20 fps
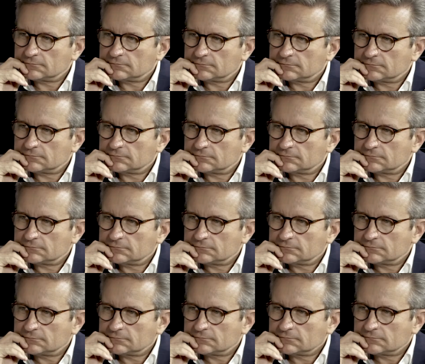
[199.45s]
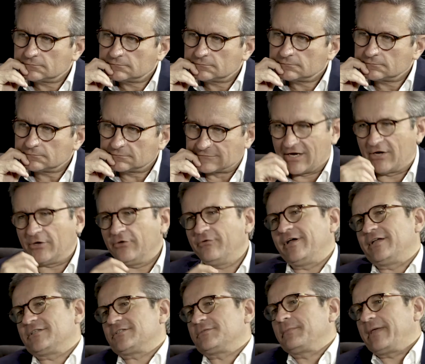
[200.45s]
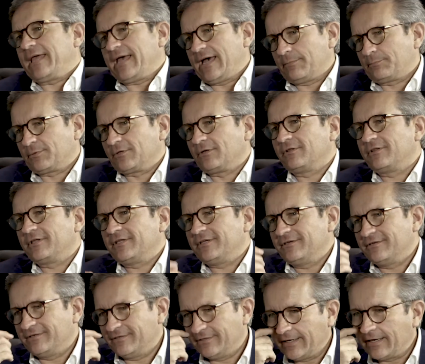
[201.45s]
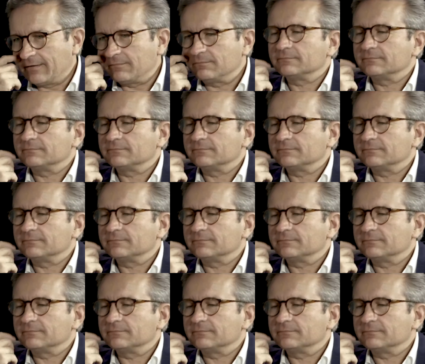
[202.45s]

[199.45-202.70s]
upstream, we're going to have to